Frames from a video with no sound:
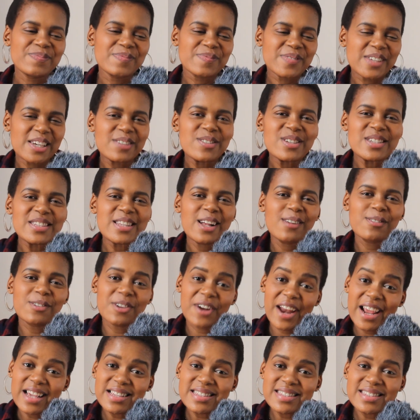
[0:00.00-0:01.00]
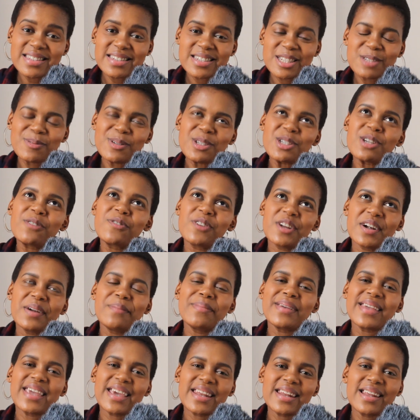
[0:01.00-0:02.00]
Give yourself grace, especially if you're a
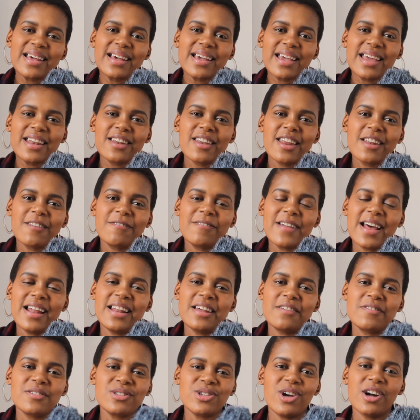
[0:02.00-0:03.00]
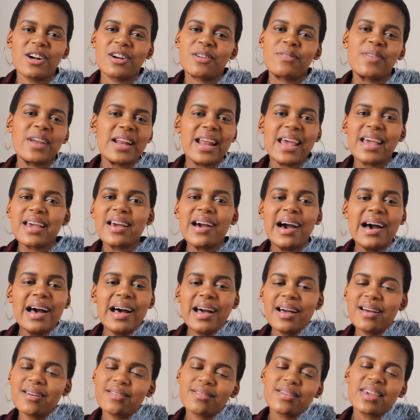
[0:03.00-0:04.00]
beginner in Flatlay photography. Like
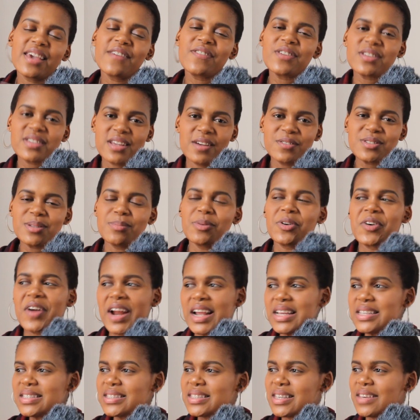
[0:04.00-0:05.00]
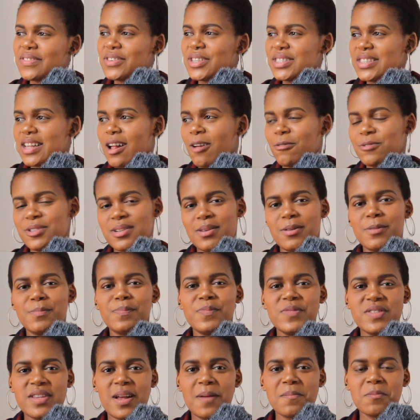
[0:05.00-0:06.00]
give yourself some grace, give yourself
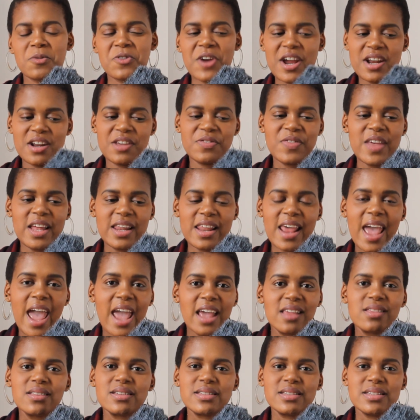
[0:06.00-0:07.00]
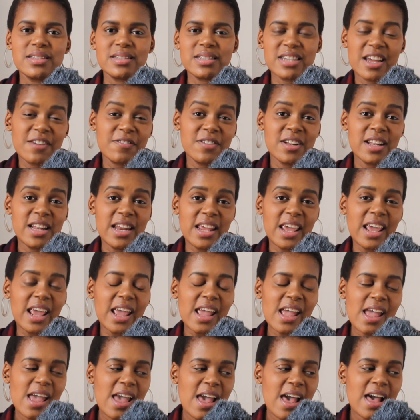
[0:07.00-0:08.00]
some credit that hey, this is
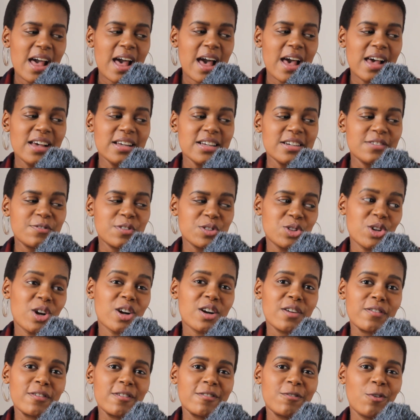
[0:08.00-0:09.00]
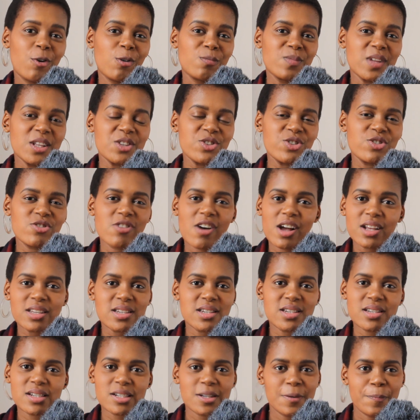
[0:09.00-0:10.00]
definitely a photography form that's
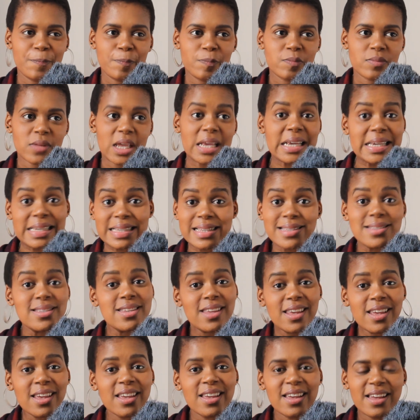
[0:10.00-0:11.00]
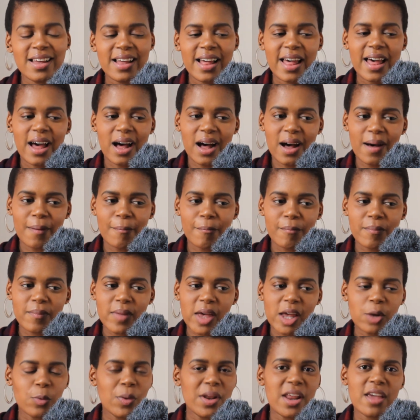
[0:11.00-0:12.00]
not easy. And
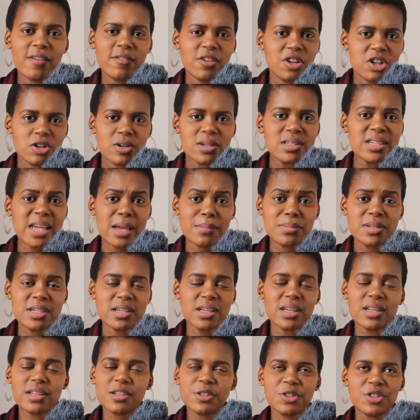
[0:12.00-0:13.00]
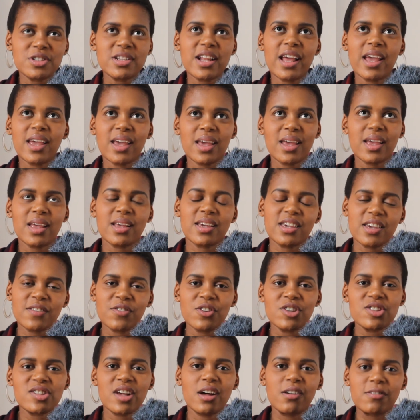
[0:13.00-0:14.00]
whenever you're attempting it, just like give
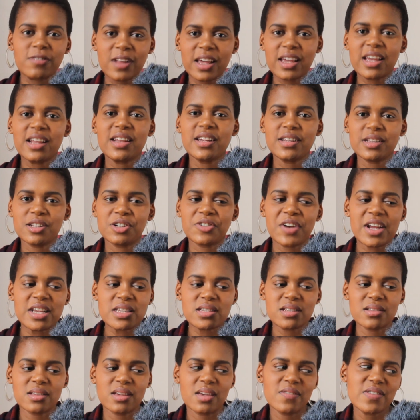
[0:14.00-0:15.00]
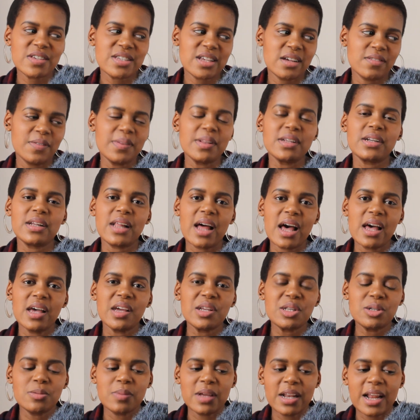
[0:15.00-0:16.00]
yourself like a little grace and give yourself a little
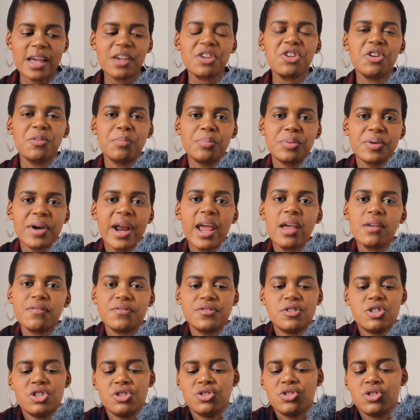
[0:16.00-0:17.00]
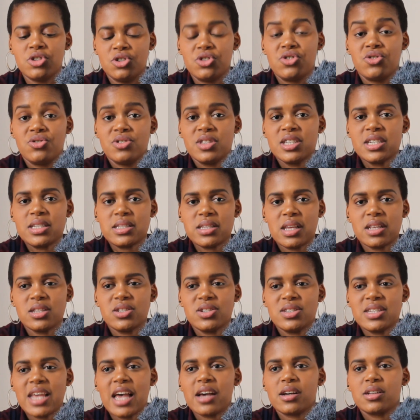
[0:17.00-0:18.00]
hug to be like, you're brave to do this and
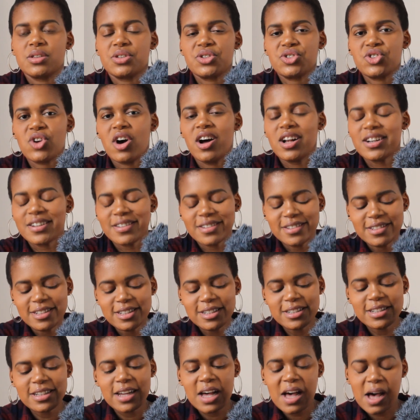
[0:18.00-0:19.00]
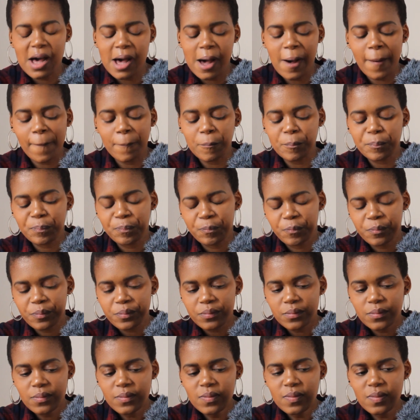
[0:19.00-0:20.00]
to tackle this on. I
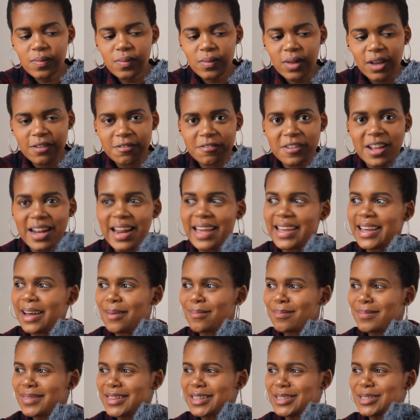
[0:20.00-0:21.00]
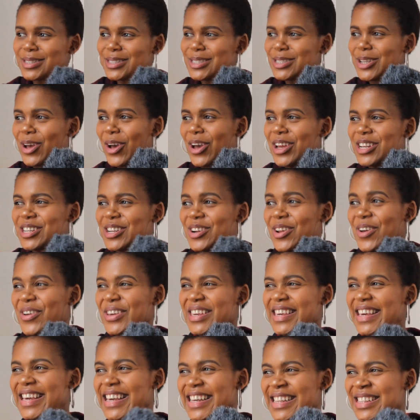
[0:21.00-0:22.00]
feel like this turned
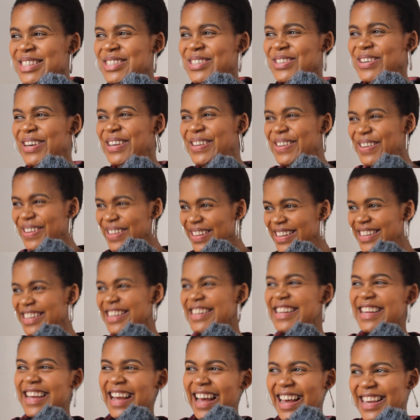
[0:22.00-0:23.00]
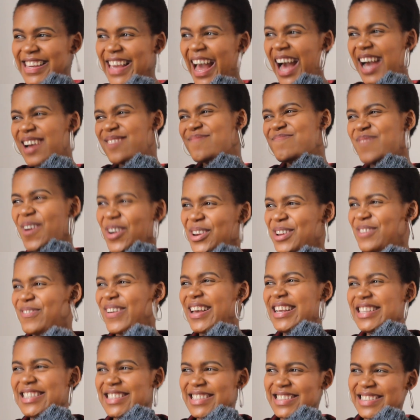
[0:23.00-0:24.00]
low-key into a young
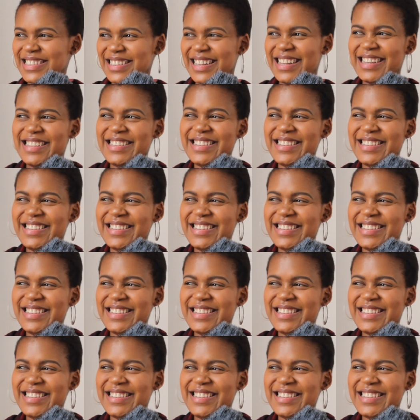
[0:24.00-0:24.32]
motivational